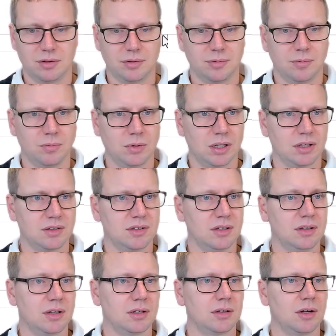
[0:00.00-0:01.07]
we can see
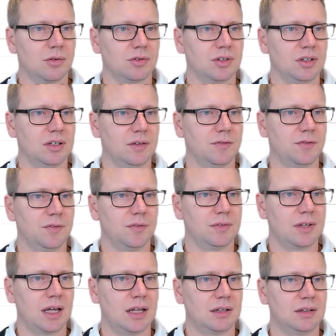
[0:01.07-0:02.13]
that there's a that